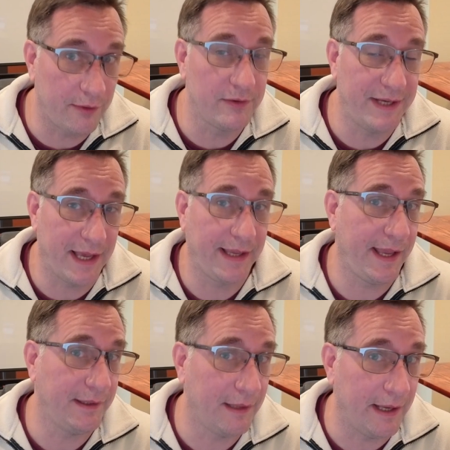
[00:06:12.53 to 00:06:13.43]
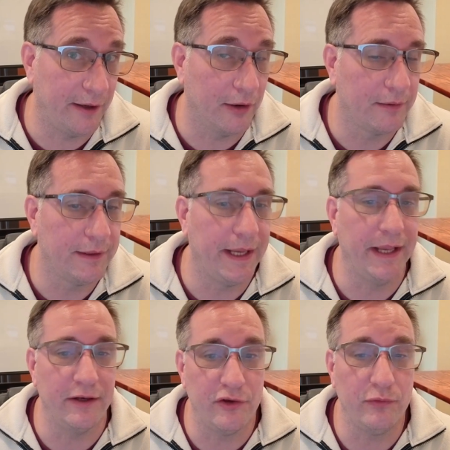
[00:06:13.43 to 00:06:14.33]
decade later,
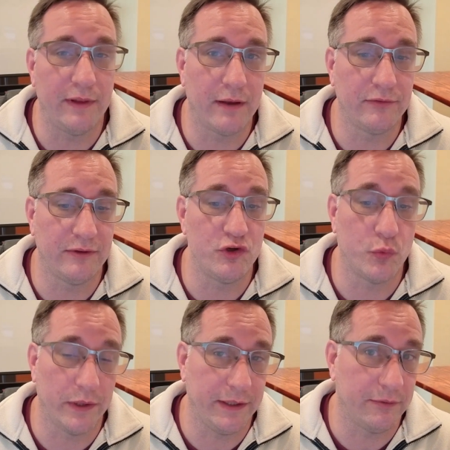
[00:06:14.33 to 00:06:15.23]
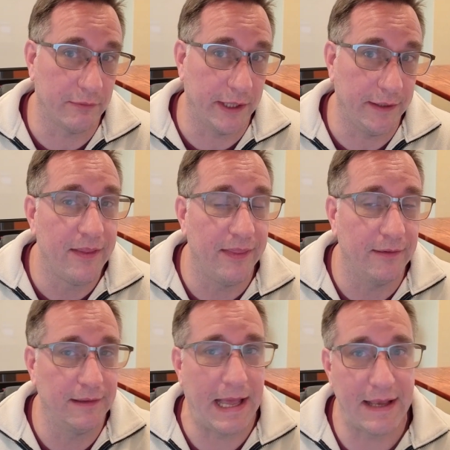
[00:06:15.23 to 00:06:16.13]
in 2023,
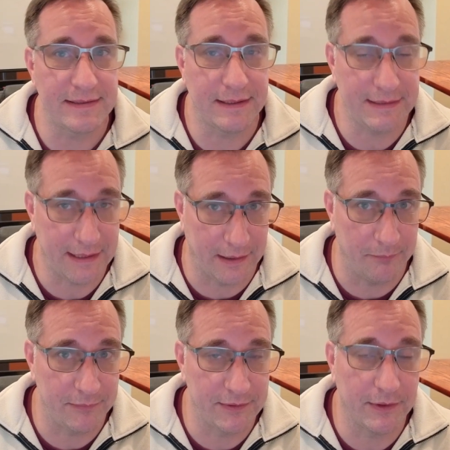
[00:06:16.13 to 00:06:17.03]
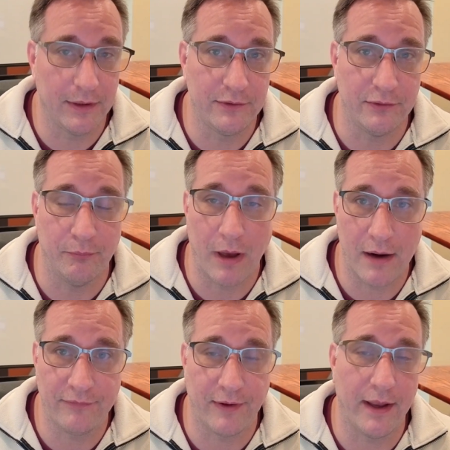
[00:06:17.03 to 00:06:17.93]
the last attempt to
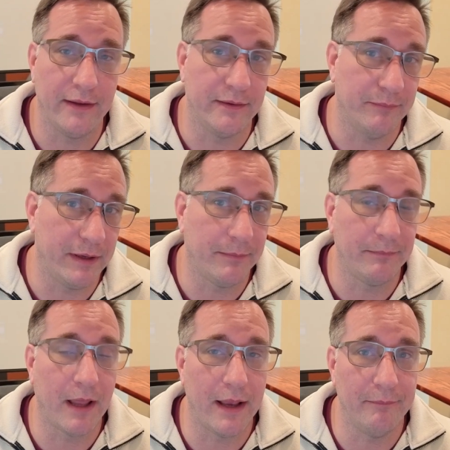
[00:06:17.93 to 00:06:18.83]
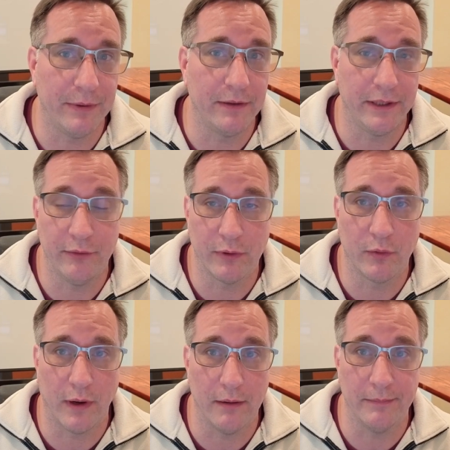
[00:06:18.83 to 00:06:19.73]
modify the minimum liability
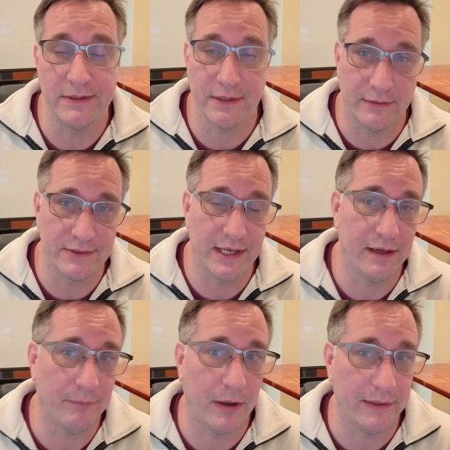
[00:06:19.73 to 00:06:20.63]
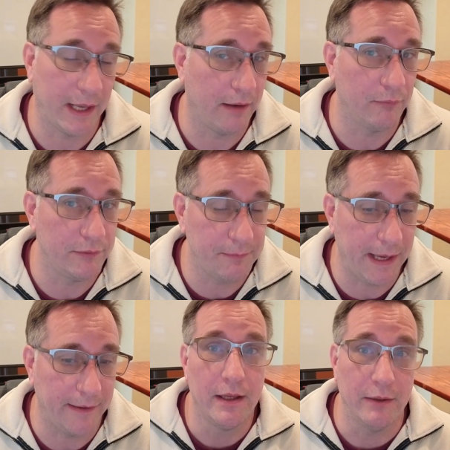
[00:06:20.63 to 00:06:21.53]
requirements in the state of Montana was
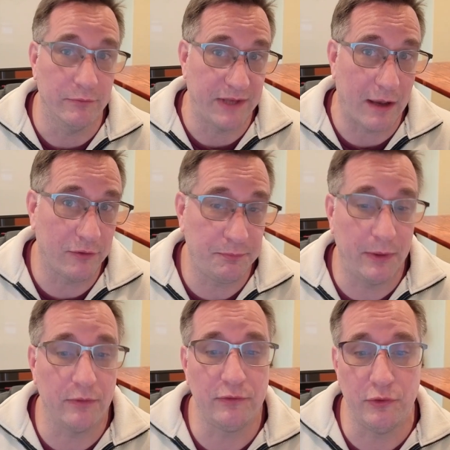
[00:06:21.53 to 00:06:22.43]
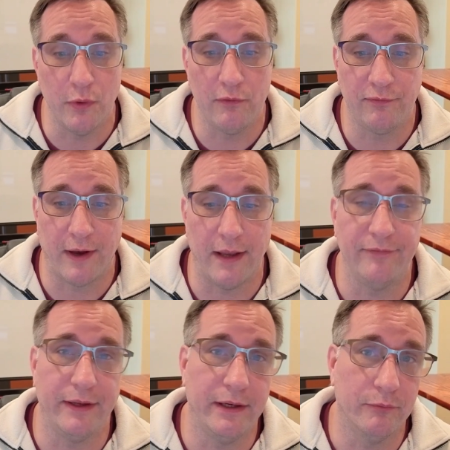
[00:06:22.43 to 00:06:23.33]
made. It was House Bill
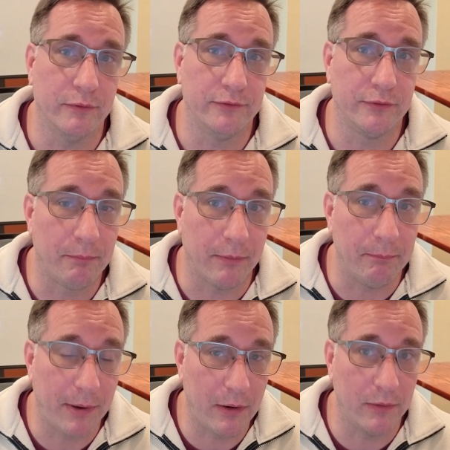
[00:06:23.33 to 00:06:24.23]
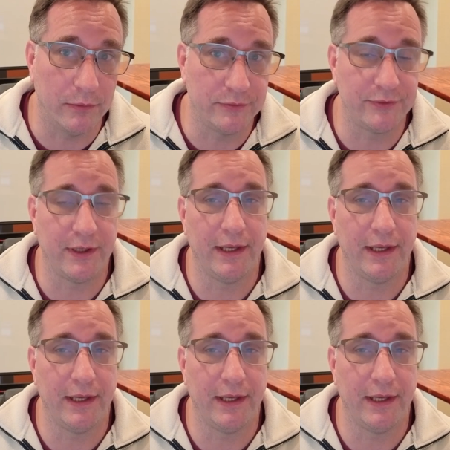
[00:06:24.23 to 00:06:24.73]
205, and it was proposed